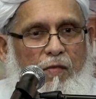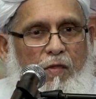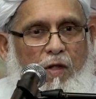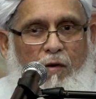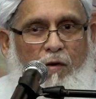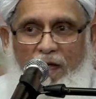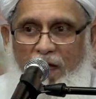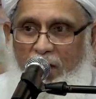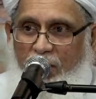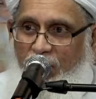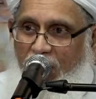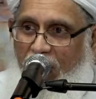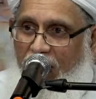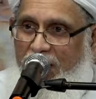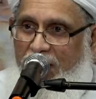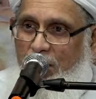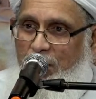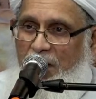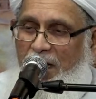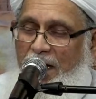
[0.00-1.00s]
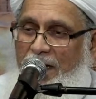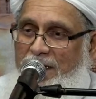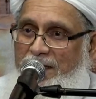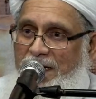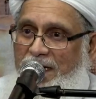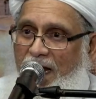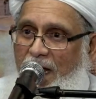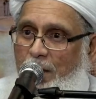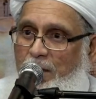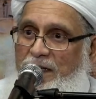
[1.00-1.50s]
Now, if Adam alayhi
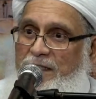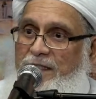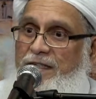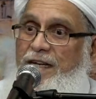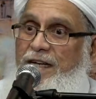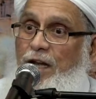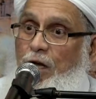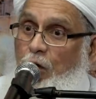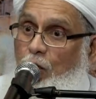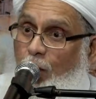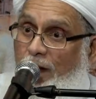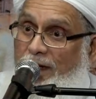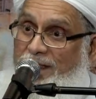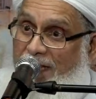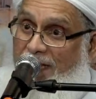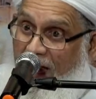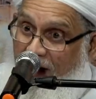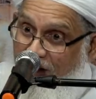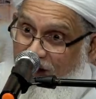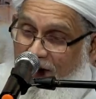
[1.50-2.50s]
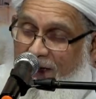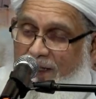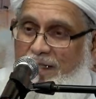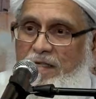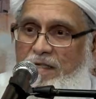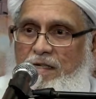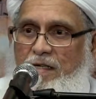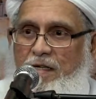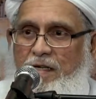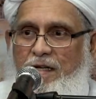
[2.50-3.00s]
salam is in the lowest
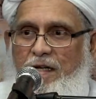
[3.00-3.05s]
heaven,